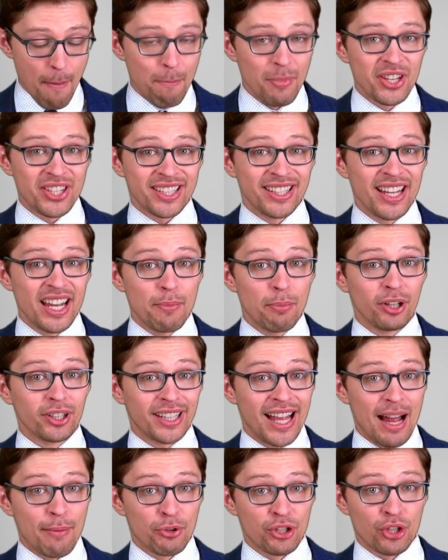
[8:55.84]

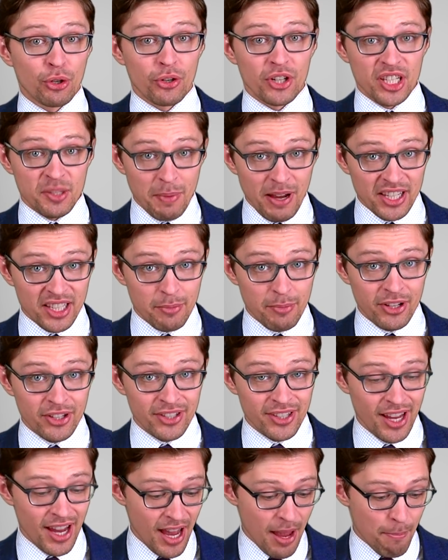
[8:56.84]
mislabeled laboratory
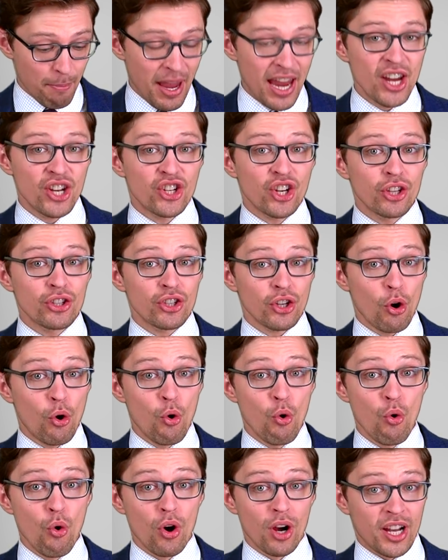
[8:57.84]
specimen, patients
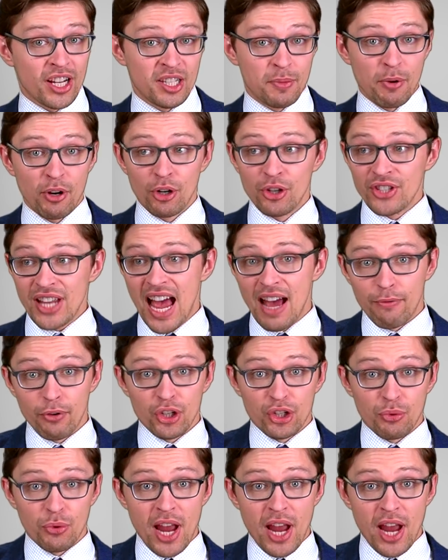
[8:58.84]
who experience adverse